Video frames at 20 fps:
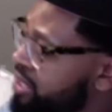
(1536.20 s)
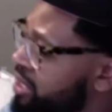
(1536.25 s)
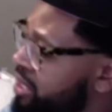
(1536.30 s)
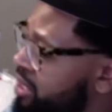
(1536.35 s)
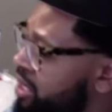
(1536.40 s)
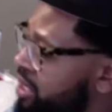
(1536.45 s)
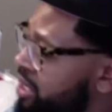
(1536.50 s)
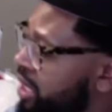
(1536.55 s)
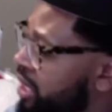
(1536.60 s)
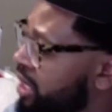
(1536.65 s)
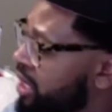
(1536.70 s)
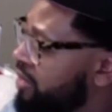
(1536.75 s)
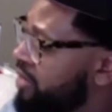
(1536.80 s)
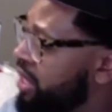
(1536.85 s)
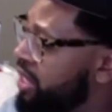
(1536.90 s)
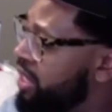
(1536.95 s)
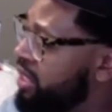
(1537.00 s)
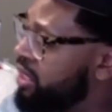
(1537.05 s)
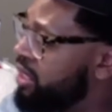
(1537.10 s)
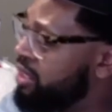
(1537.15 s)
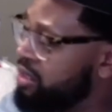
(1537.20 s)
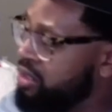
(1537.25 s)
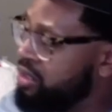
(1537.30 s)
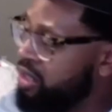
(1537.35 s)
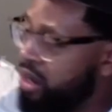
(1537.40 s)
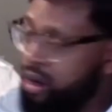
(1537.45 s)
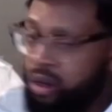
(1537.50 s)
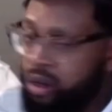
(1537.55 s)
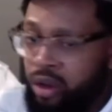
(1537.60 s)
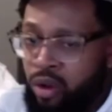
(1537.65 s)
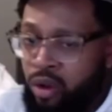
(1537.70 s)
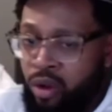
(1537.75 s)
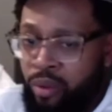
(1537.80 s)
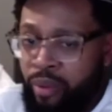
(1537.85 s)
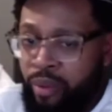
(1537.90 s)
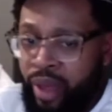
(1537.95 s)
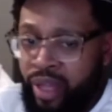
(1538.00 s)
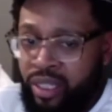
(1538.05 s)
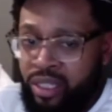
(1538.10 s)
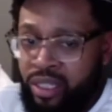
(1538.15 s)
I love that he started going
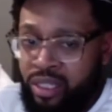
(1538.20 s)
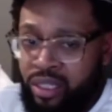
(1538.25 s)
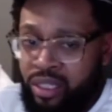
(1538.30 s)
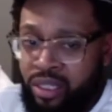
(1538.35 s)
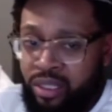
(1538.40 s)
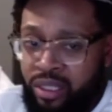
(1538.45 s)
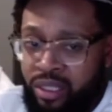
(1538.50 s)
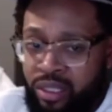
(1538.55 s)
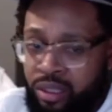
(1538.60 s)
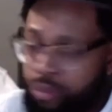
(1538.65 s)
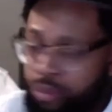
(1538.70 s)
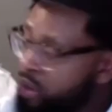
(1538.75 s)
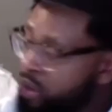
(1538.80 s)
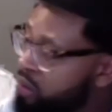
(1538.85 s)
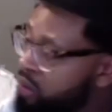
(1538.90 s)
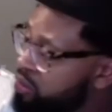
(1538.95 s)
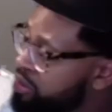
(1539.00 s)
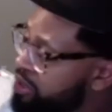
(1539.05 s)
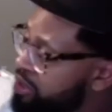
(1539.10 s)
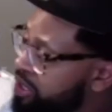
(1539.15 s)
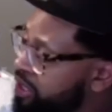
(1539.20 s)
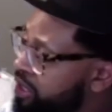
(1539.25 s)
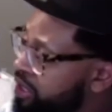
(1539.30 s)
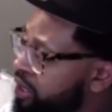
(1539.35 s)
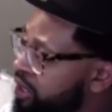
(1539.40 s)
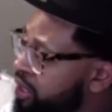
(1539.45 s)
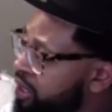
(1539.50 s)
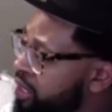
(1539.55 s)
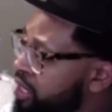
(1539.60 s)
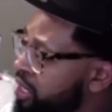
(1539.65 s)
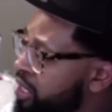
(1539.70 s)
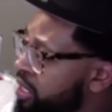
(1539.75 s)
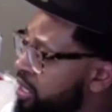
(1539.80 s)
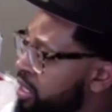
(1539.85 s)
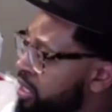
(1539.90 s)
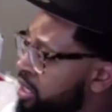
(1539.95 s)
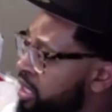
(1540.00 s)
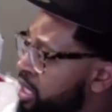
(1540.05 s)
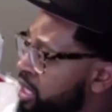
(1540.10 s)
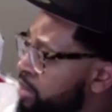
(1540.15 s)
back to this as opposed to
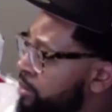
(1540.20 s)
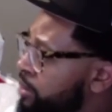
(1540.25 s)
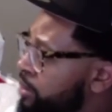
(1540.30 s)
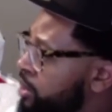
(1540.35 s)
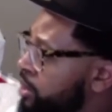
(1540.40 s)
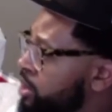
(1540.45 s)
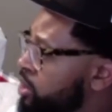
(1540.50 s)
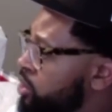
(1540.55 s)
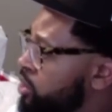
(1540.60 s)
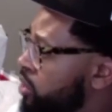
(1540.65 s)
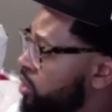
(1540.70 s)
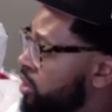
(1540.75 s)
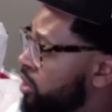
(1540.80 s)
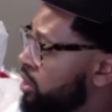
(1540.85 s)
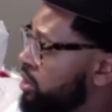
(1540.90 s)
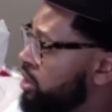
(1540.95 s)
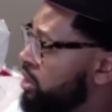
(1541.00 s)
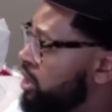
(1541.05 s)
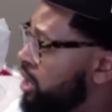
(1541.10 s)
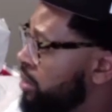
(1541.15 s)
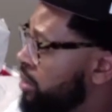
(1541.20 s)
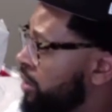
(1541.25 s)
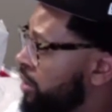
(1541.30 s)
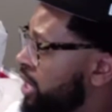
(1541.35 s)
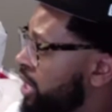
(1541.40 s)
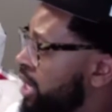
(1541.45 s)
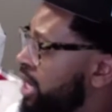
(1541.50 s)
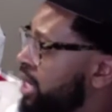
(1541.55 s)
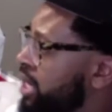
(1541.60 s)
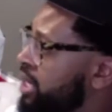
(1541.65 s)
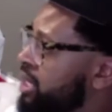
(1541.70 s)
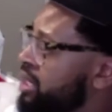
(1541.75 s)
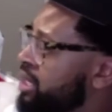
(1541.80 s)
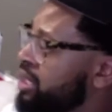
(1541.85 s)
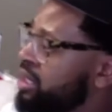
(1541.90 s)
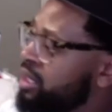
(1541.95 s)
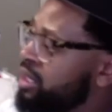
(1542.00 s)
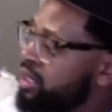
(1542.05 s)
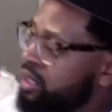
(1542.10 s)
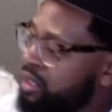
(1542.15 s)
keeping the Jordan Jumpman.
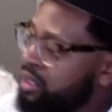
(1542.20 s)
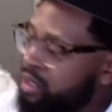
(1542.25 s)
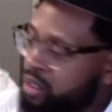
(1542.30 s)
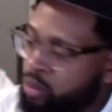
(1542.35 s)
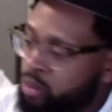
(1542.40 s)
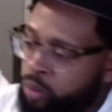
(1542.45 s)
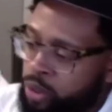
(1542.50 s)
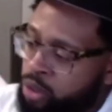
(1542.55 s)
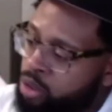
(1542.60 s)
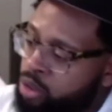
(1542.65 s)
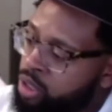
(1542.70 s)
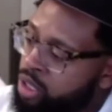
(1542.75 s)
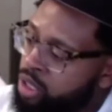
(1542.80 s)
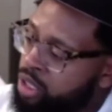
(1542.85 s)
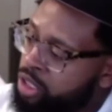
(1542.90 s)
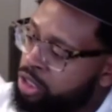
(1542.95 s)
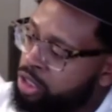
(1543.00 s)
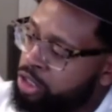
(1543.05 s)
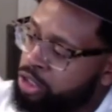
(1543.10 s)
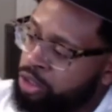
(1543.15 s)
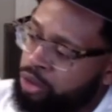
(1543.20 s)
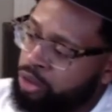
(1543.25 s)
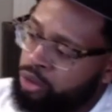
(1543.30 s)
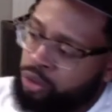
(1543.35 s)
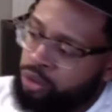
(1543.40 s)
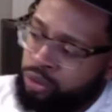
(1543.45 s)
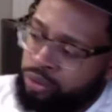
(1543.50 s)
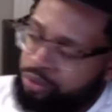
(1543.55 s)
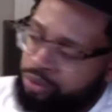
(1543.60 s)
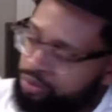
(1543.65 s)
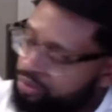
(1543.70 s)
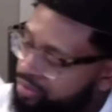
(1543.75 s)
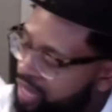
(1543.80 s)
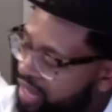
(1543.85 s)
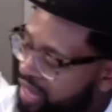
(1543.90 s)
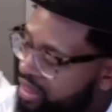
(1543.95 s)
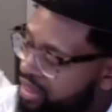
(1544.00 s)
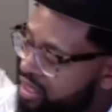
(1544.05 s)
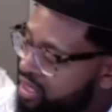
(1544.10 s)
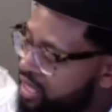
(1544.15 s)
Real clean shoe.
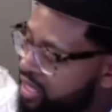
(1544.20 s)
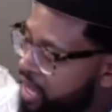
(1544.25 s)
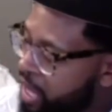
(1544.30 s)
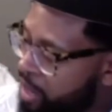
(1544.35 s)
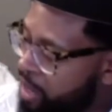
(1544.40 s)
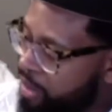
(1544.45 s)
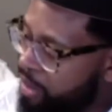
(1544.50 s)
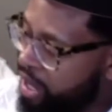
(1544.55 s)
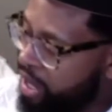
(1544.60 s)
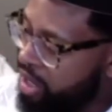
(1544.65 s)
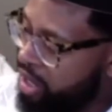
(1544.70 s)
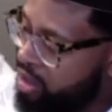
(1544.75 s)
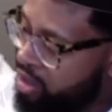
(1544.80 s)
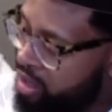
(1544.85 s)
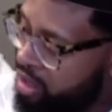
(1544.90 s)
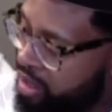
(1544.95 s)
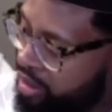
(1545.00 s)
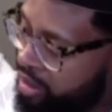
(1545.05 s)
Got the tag back on it.